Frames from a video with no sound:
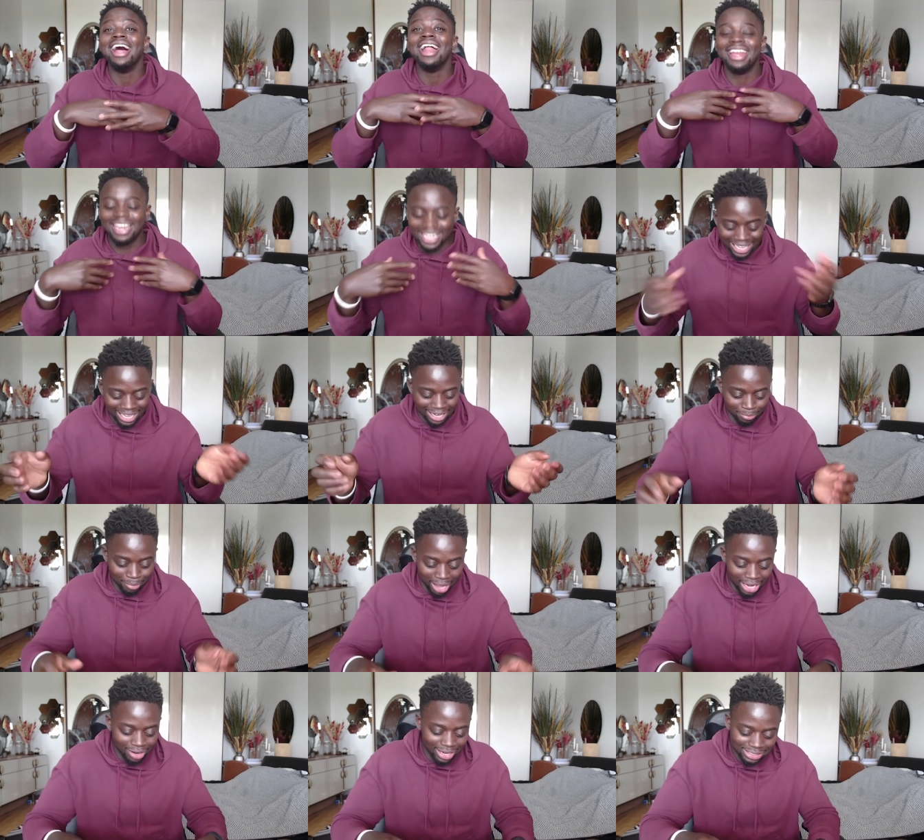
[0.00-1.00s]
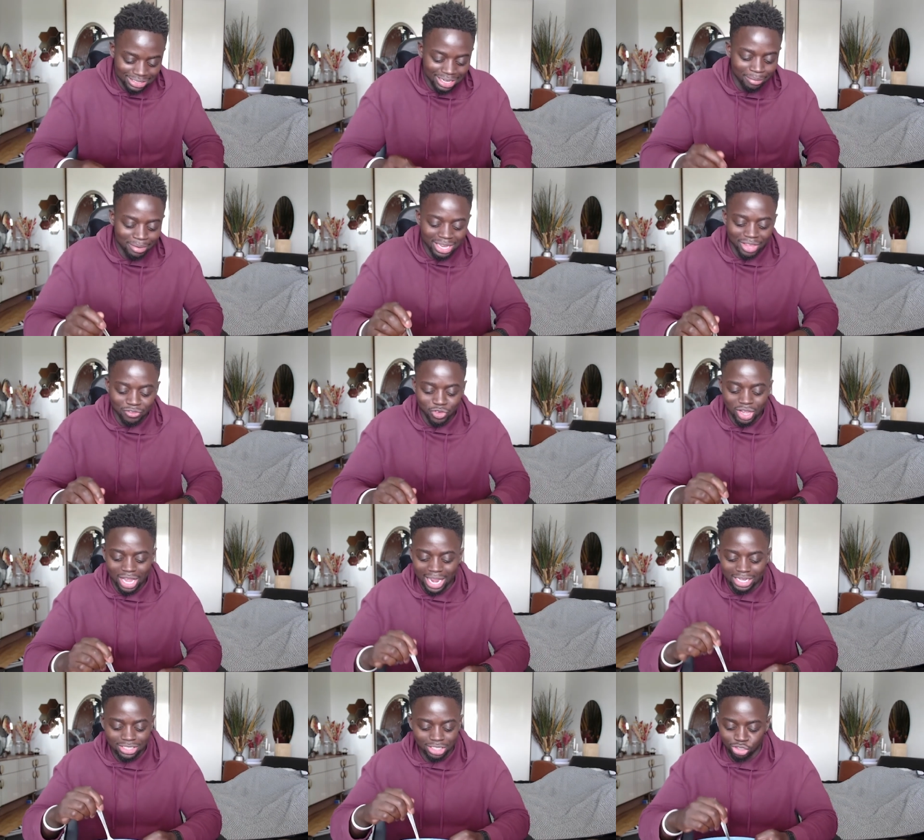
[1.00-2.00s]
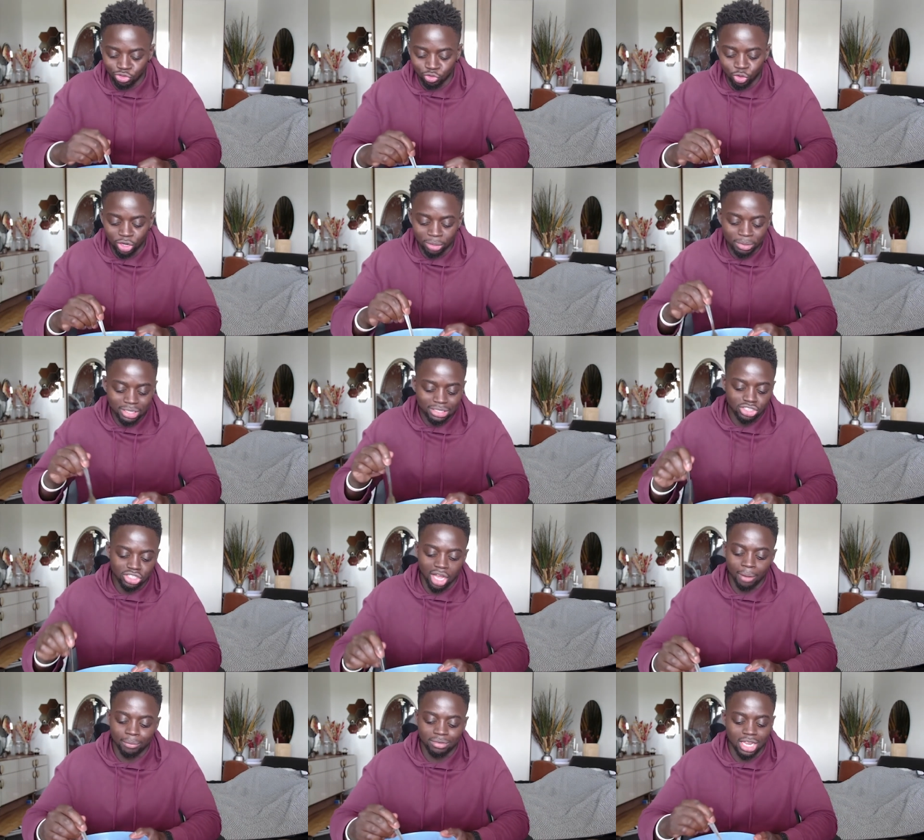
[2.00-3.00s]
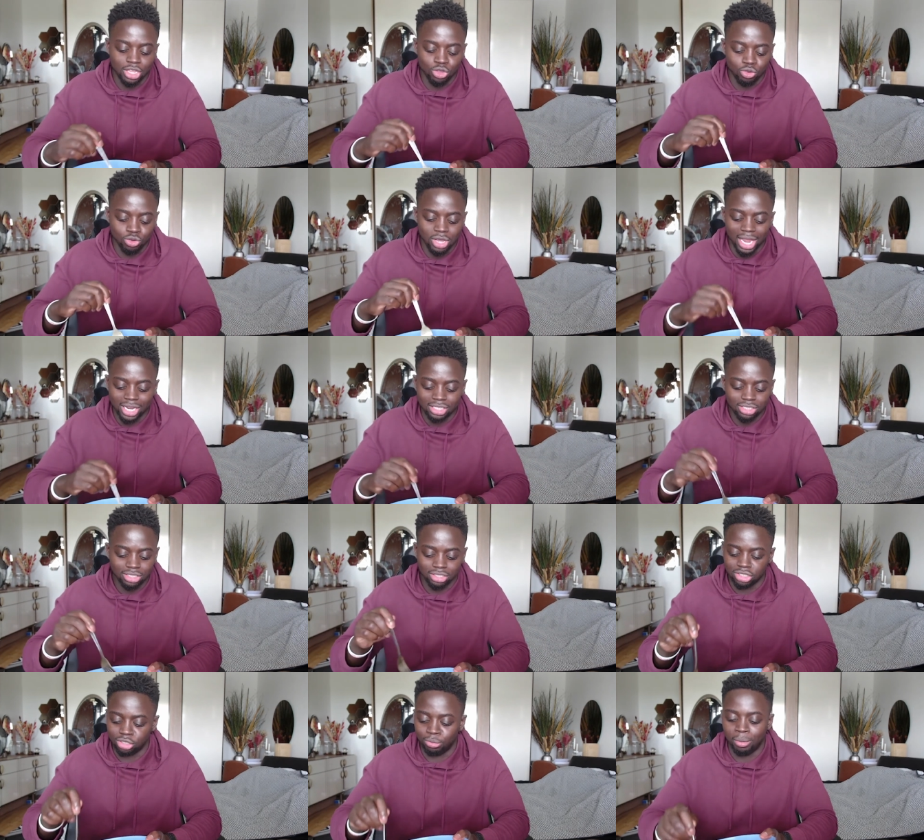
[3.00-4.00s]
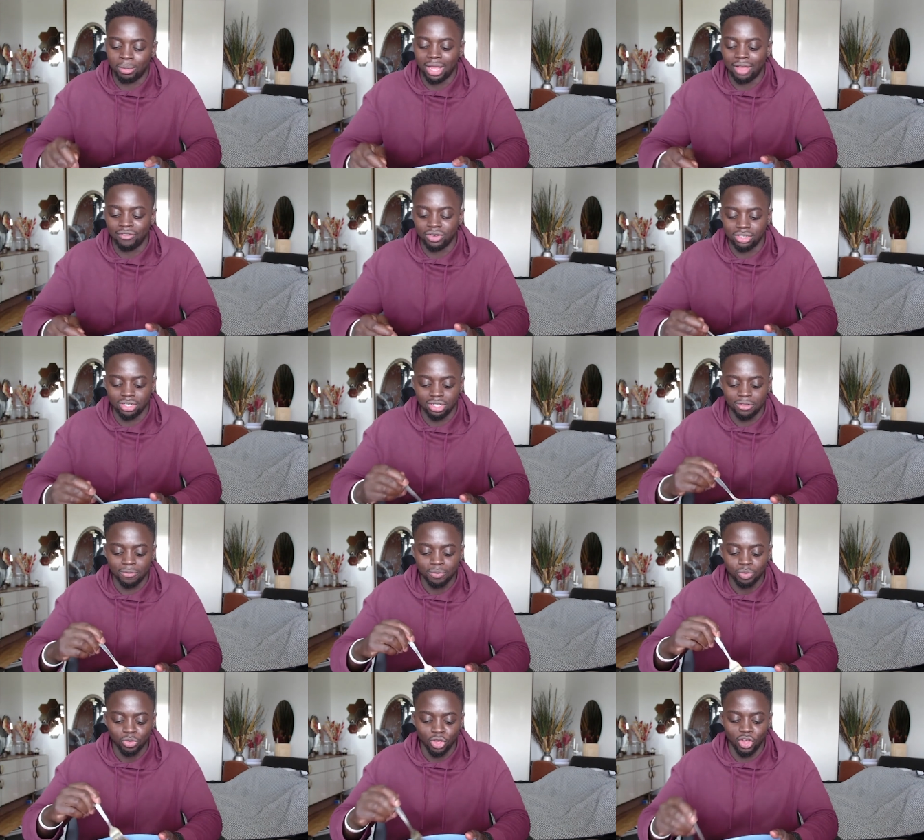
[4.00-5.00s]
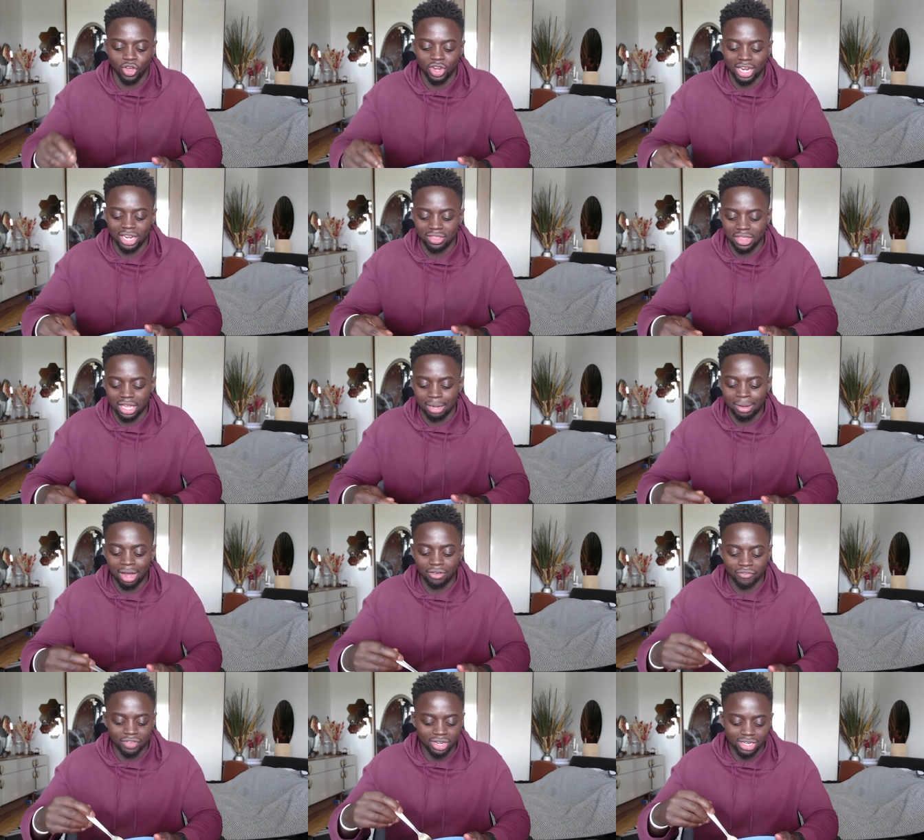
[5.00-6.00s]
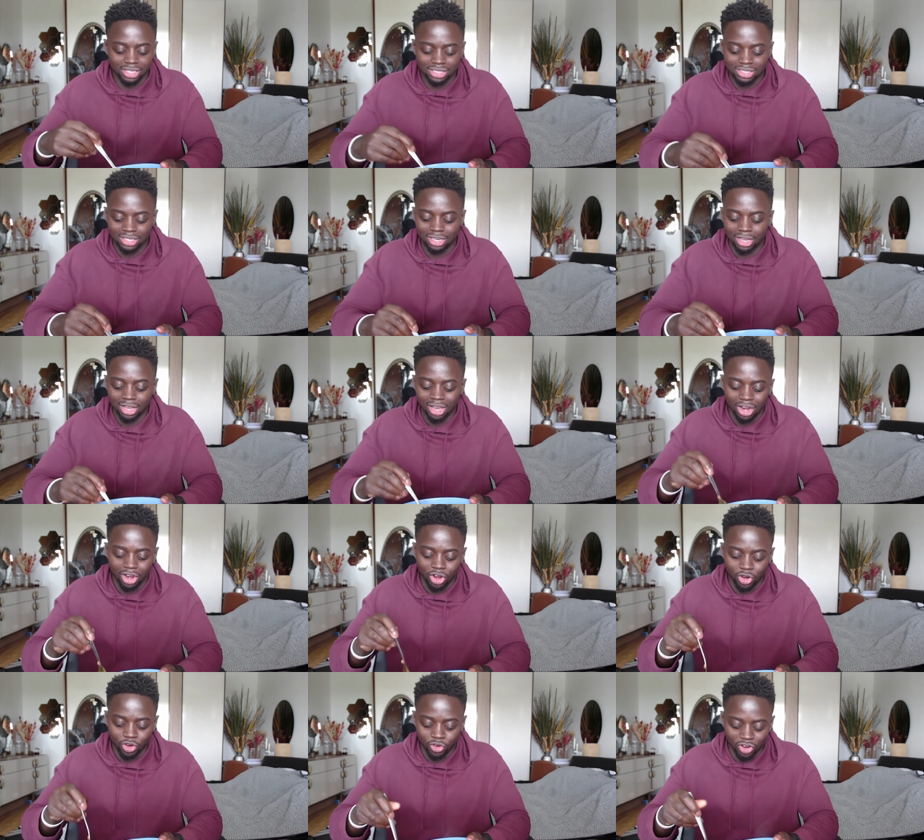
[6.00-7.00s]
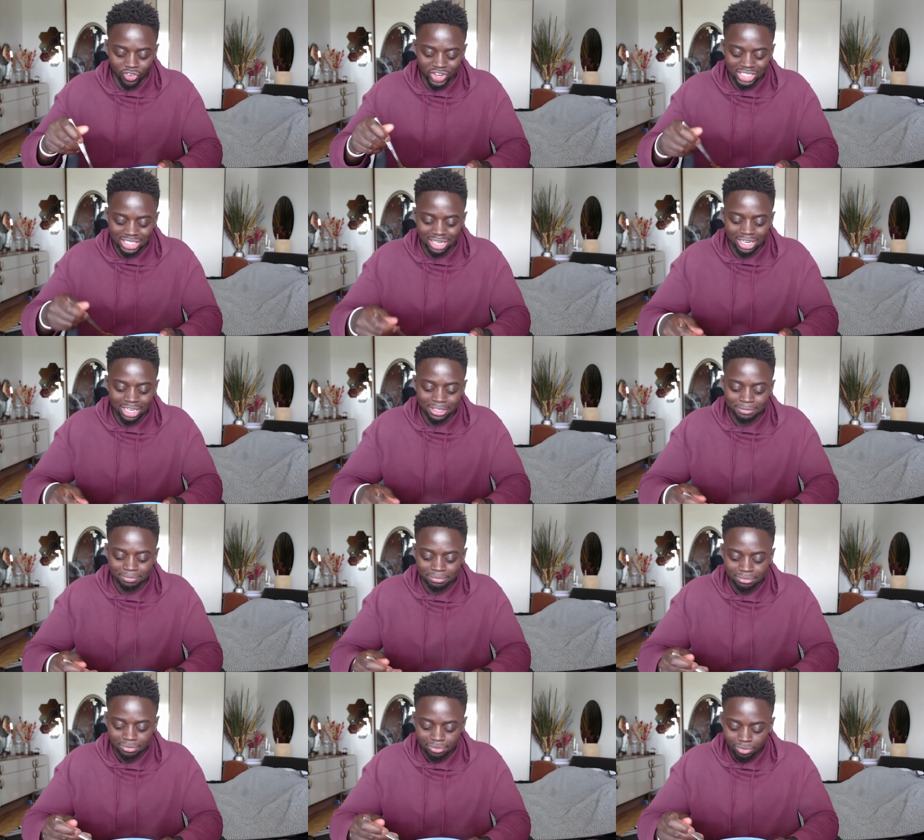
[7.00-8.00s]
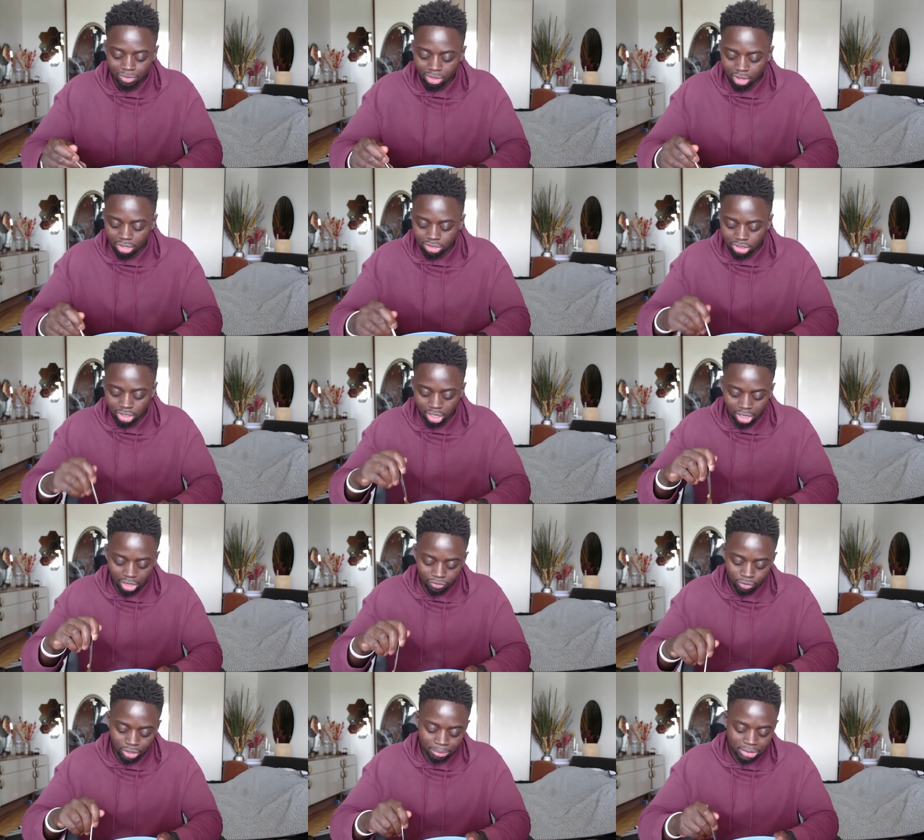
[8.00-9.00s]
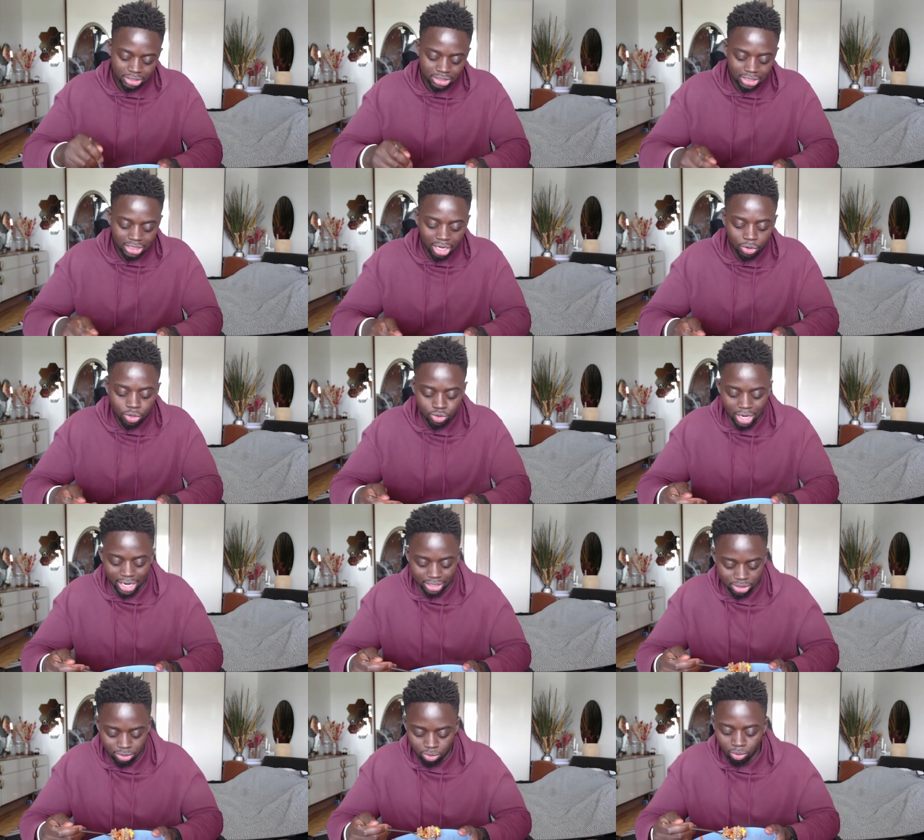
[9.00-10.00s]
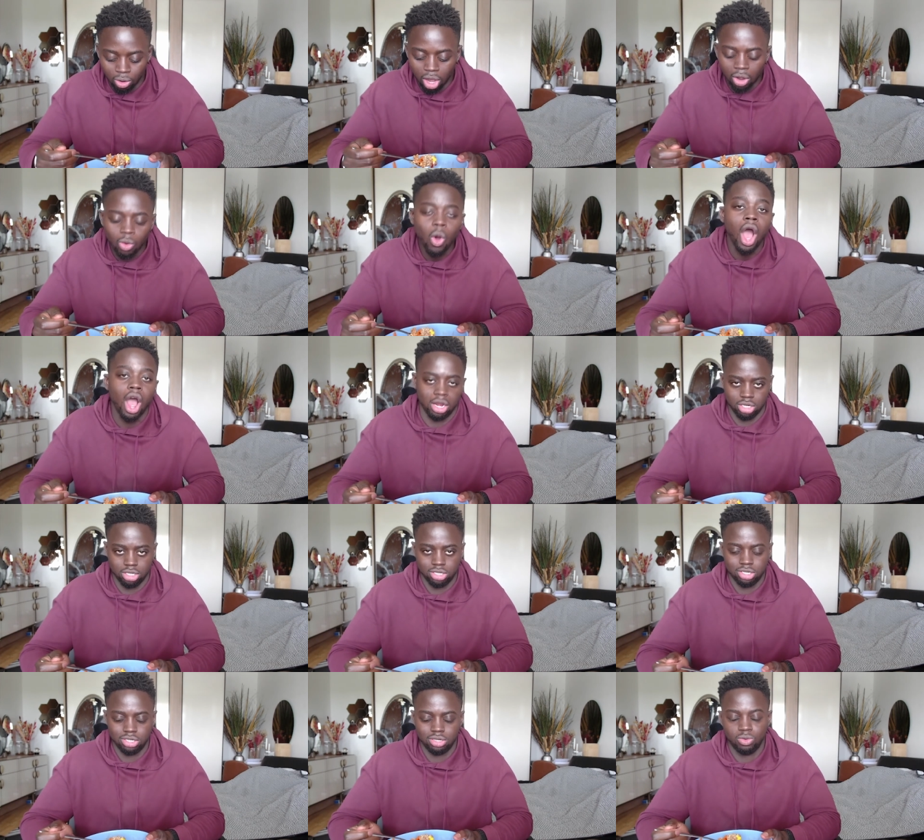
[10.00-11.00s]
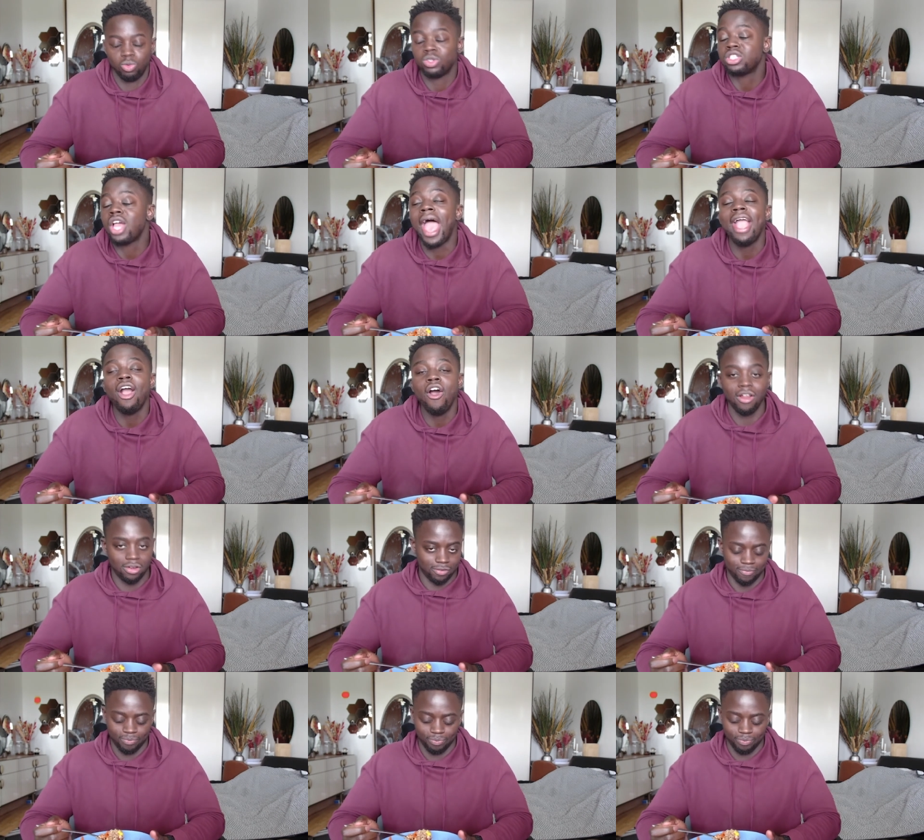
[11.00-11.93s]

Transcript: The end. But anyways, let me leave you guys. I just thought, let me just update you guys because you probably haven't heard anything about fitness recently. So I thought, let me just tell you guys. Wagwan. Hang on.